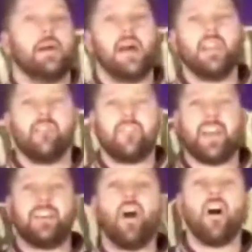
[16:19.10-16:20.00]
And if
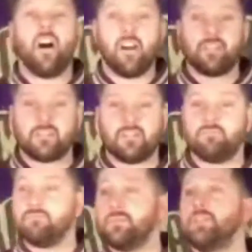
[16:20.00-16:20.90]
they can't,
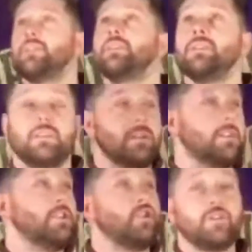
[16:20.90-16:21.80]

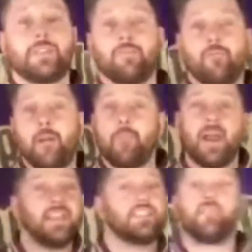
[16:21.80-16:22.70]
there's just that
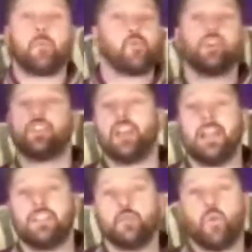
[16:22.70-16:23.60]
rampage of
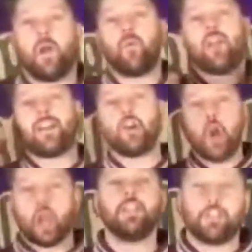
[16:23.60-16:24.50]
appreciation where we're
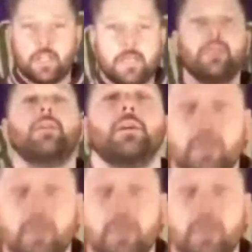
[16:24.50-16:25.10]
acknowledging